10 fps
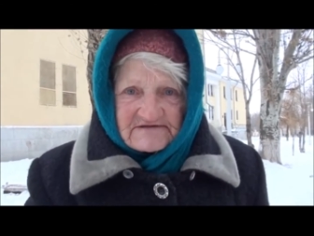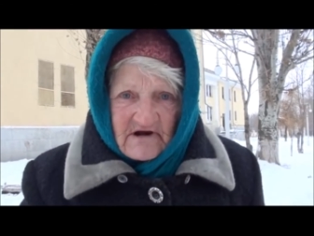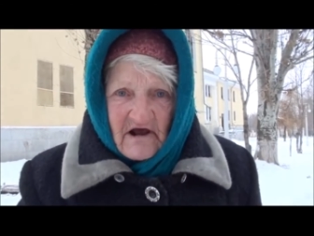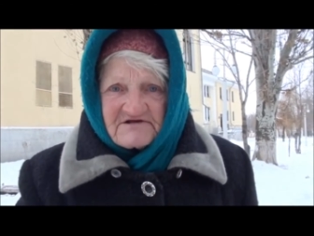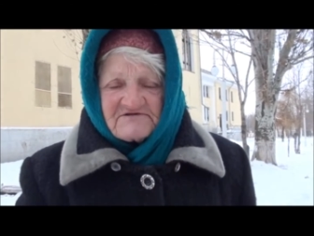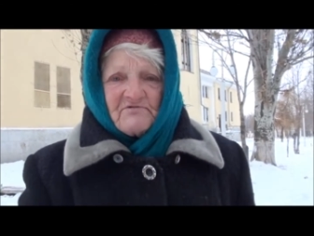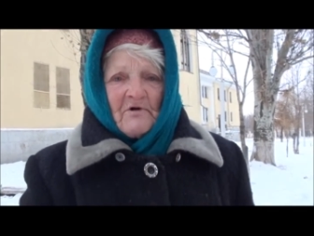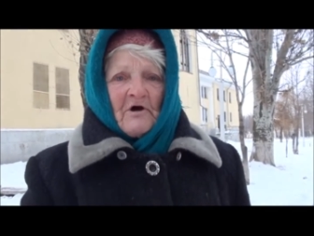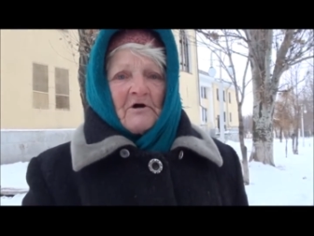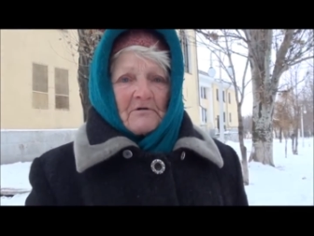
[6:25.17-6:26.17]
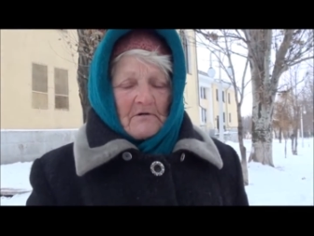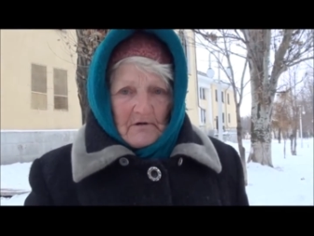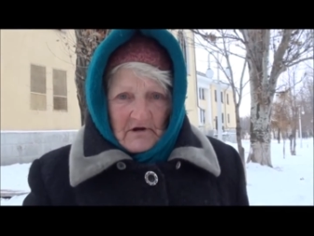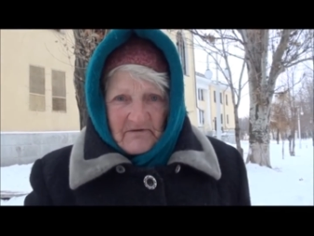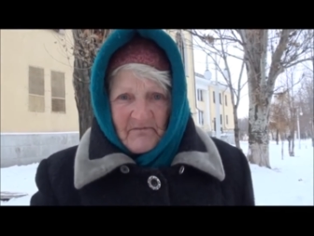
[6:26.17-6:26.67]
Yes, we have
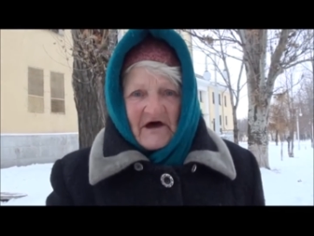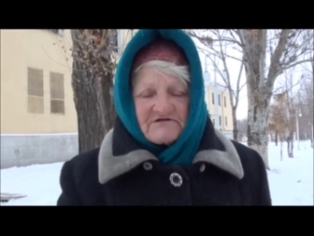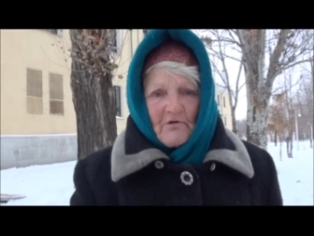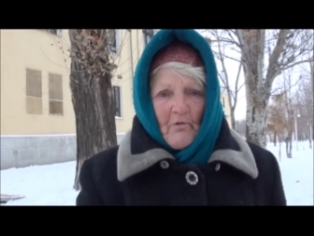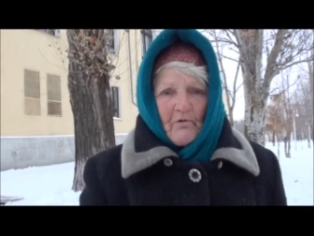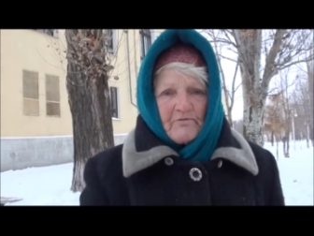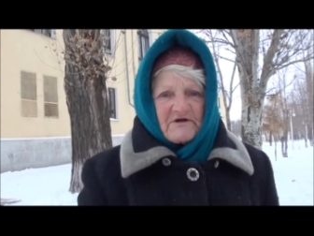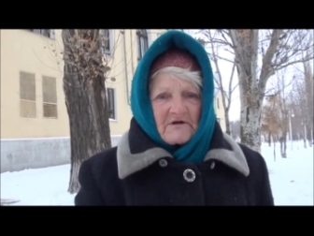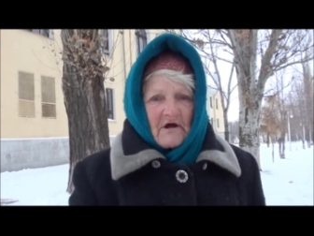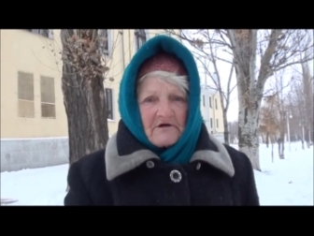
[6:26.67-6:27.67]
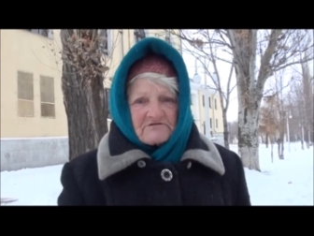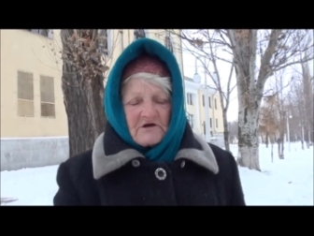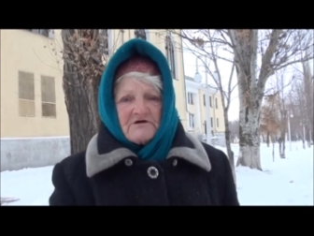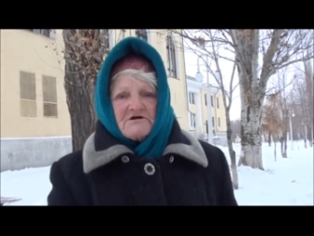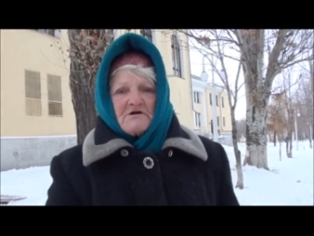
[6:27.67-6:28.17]
dead people, but our boys
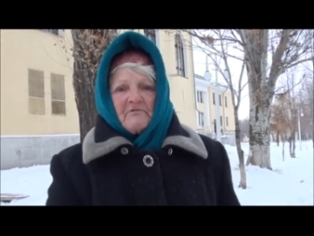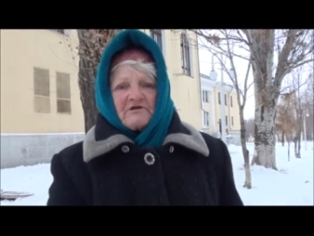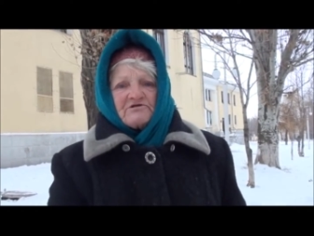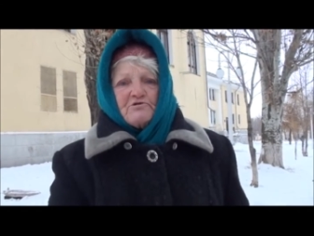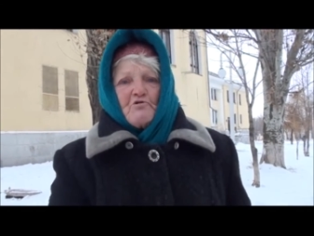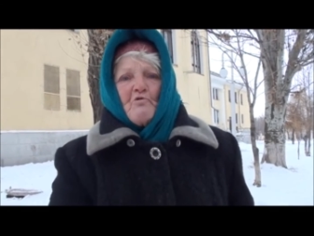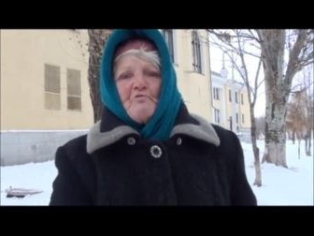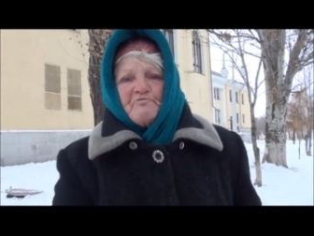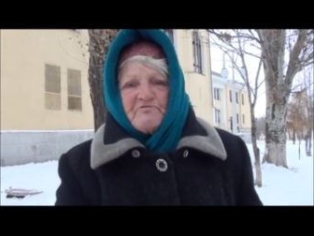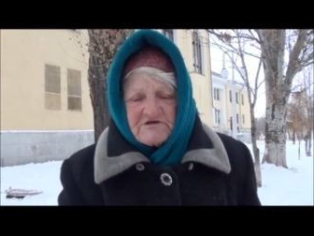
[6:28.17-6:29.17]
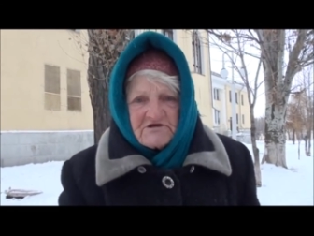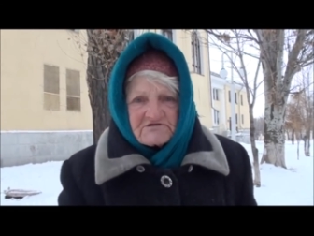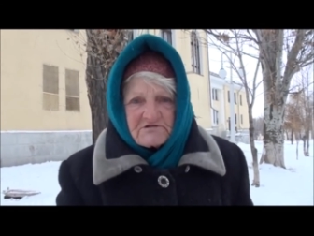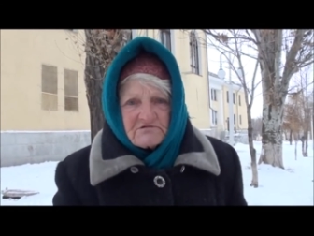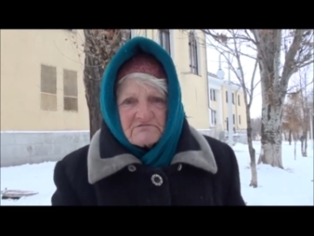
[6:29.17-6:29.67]
remove them right away, and they
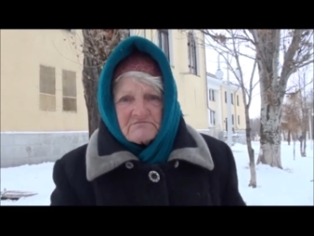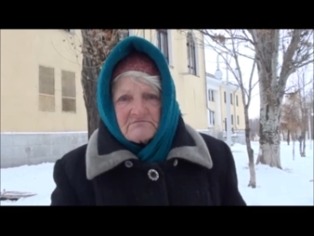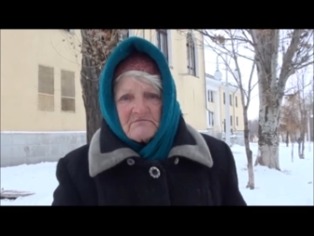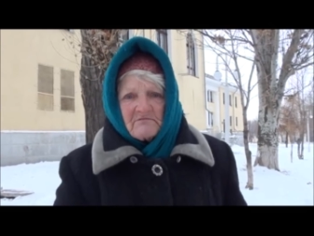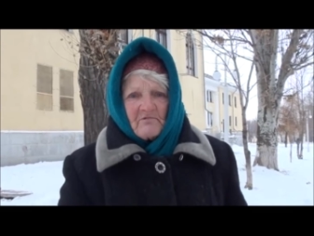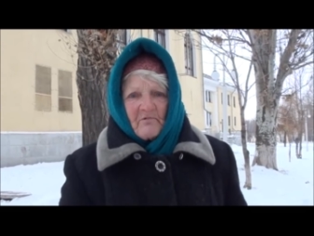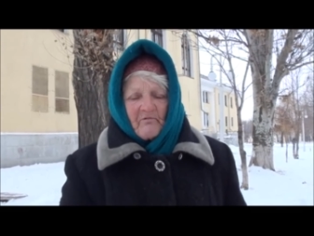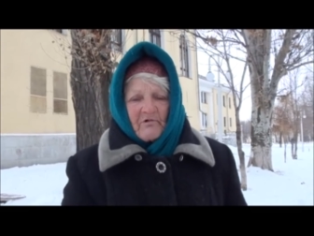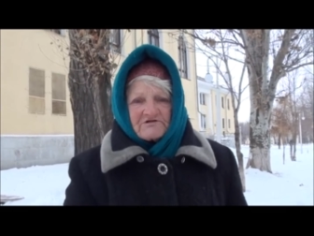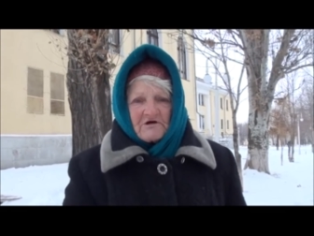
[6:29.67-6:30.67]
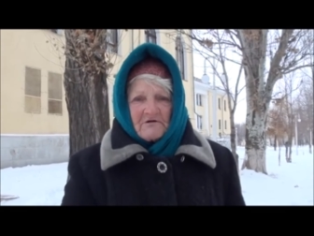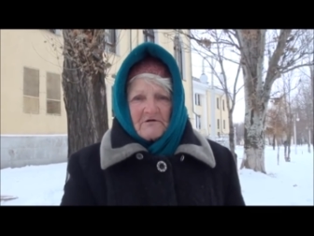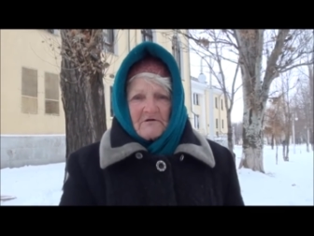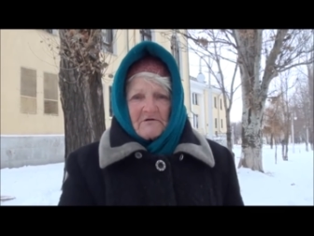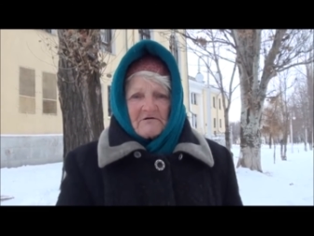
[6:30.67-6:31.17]
say no one will see them
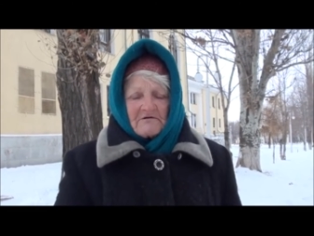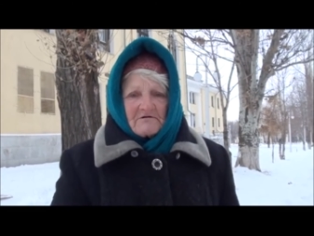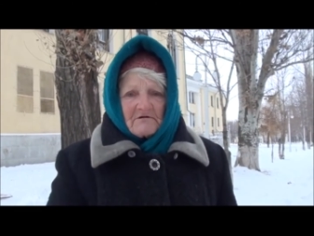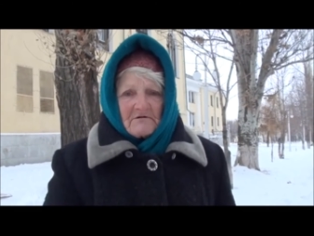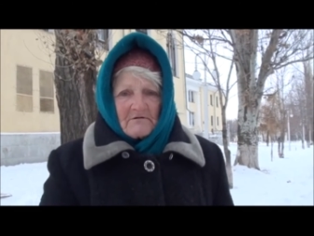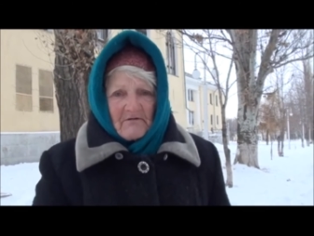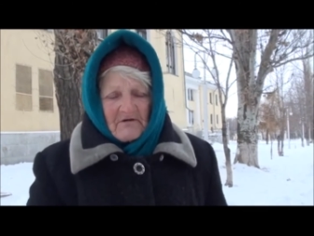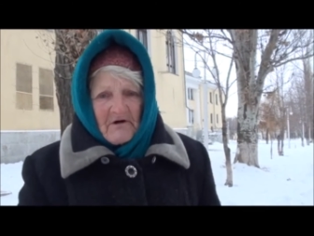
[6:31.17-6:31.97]
laying around.